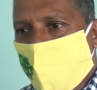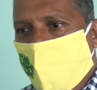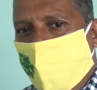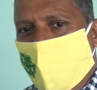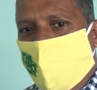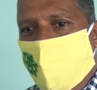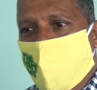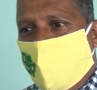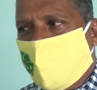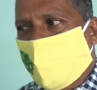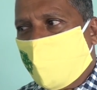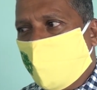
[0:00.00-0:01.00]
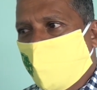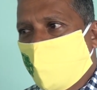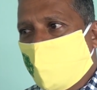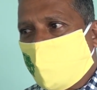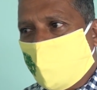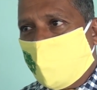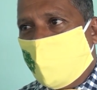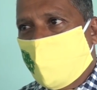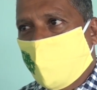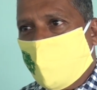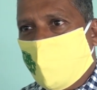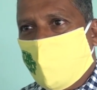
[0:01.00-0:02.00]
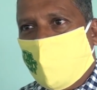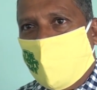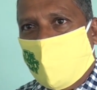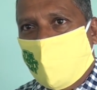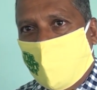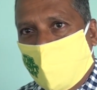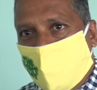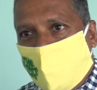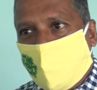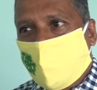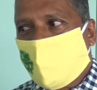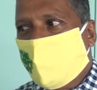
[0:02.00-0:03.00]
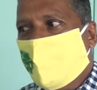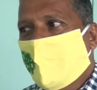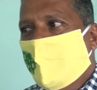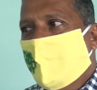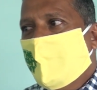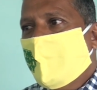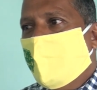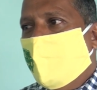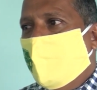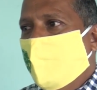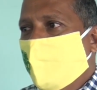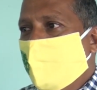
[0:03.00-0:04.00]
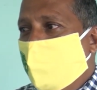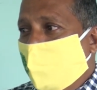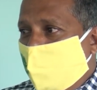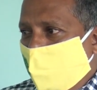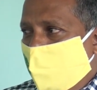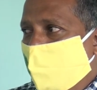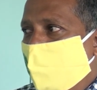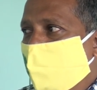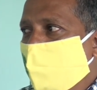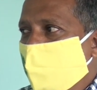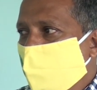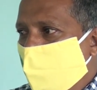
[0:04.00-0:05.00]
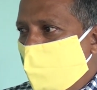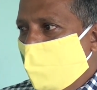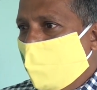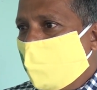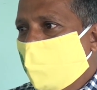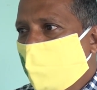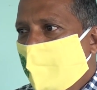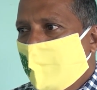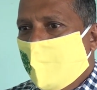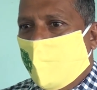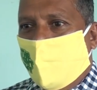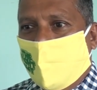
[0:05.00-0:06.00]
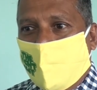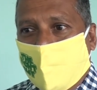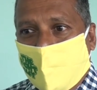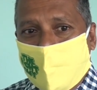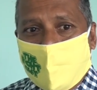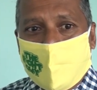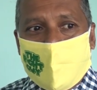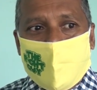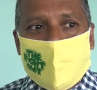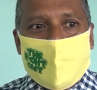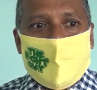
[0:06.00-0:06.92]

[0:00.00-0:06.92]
where work had to be shut down for a month. That had an impact on the layout.